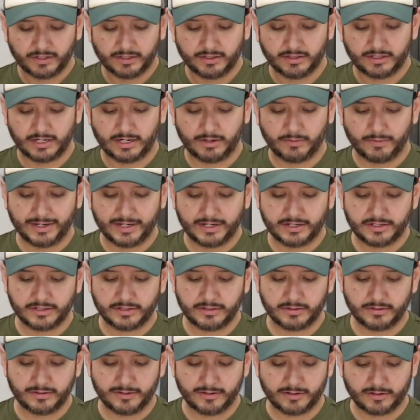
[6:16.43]
that I waited
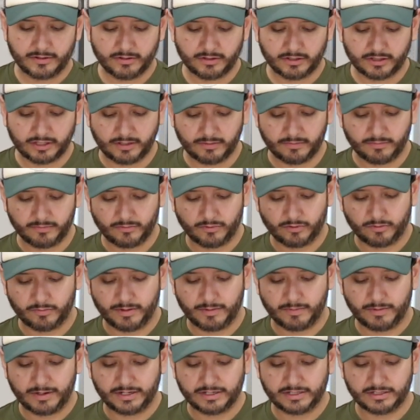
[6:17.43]
to cook them, or
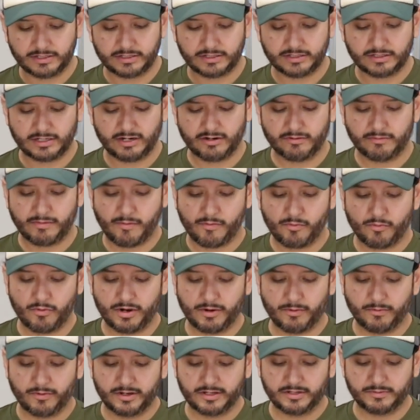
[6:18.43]
maybe I don't remember what
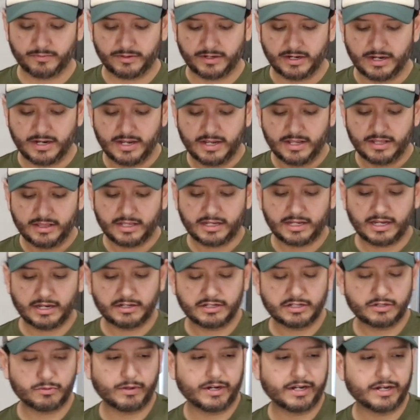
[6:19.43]
it was, but I think I
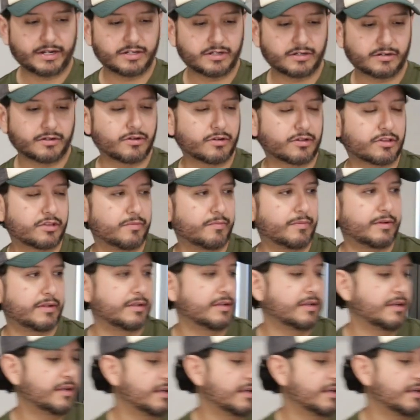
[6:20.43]
just waited to cook them